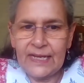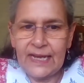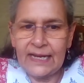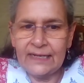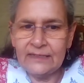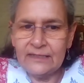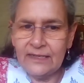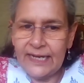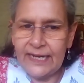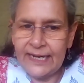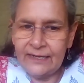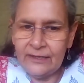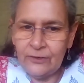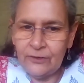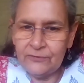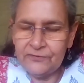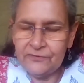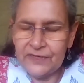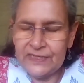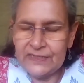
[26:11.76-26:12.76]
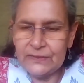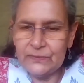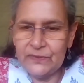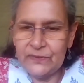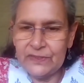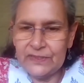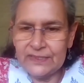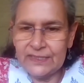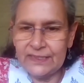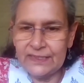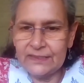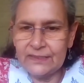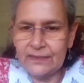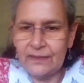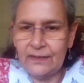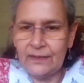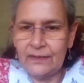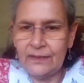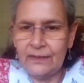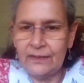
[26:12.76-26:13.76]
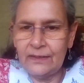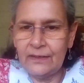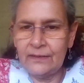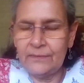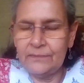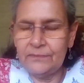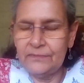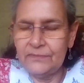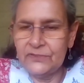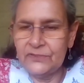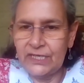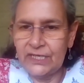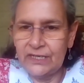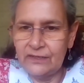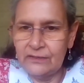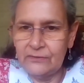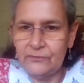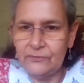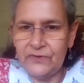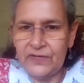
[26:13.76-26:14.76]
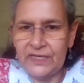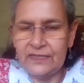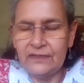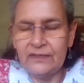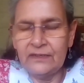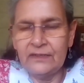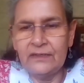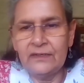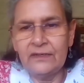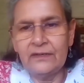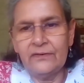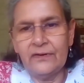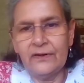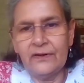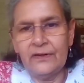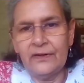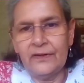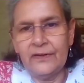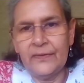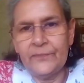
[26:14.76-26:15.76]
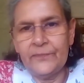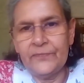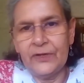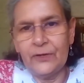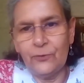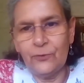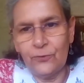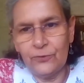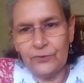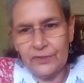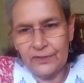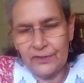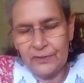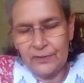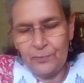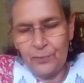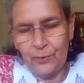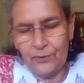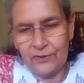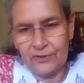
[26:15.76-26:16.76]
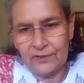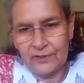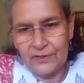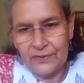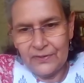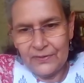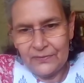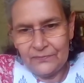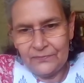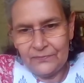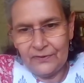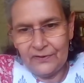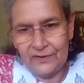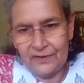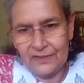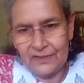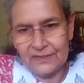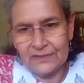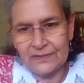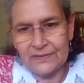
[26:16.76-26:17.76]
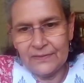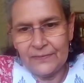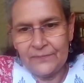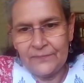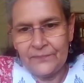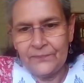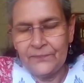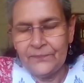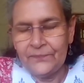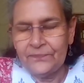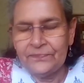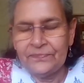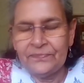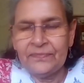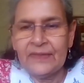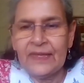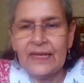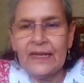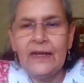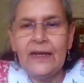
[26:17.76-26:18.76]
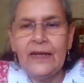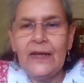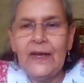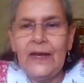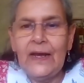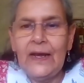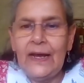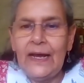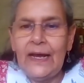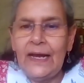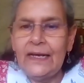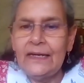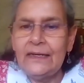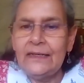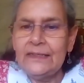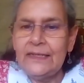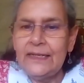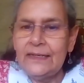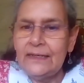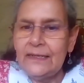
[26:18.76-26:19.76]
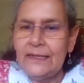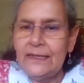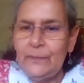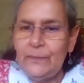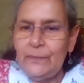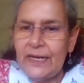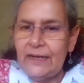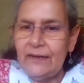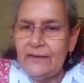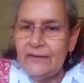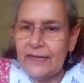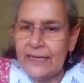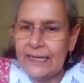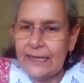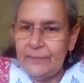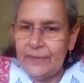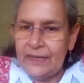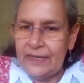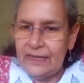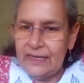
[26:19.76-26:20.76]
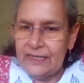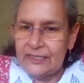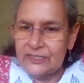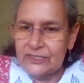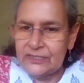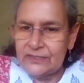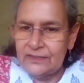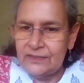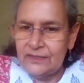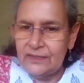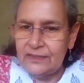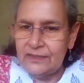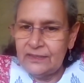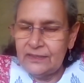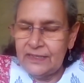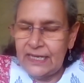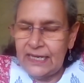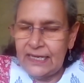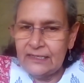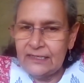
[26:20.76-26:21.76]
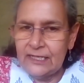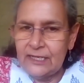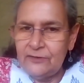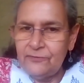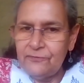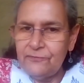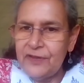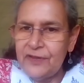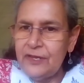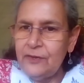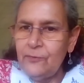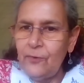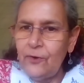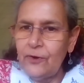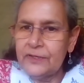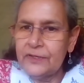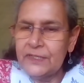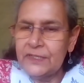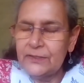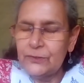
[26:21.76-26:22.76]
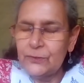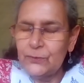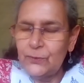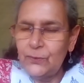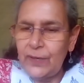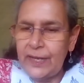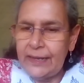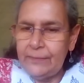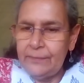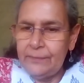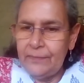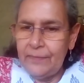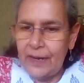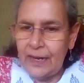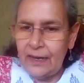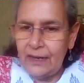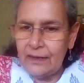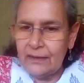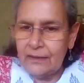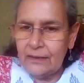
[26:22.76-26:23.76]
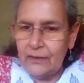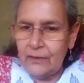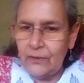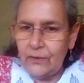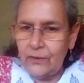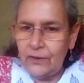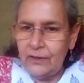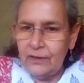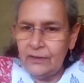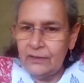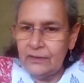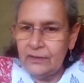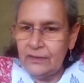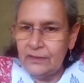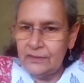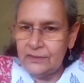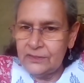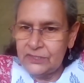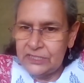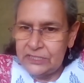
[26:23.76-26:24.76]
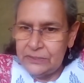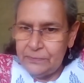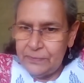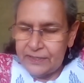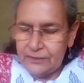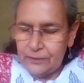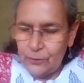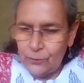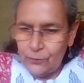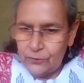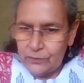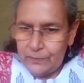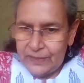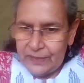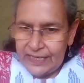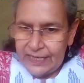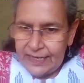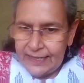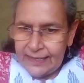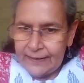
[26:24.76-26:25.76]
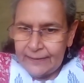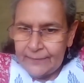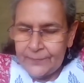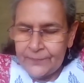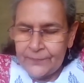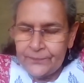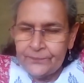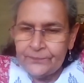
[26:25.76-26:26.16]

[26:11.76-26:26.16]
at the end of his visit, Gerald Wiener wrote a report for us. And then he made a recommendation that if we wanted to embark on sheep and goat breeding,